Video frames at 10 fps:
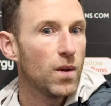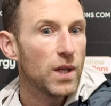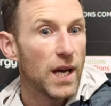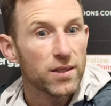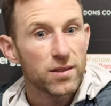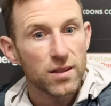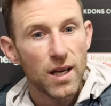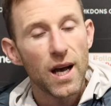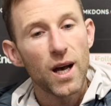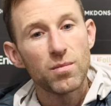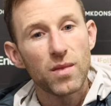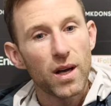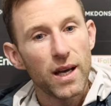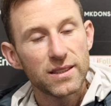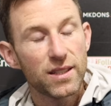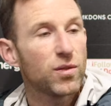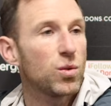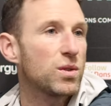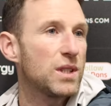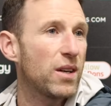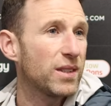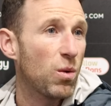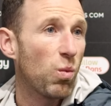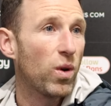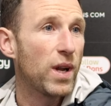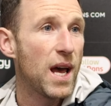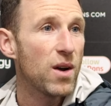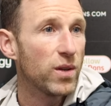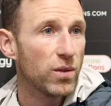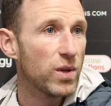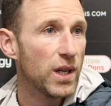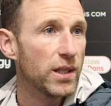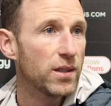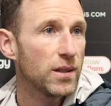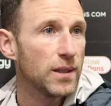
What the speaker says: Yes, it's difficult to narrow down one area, really.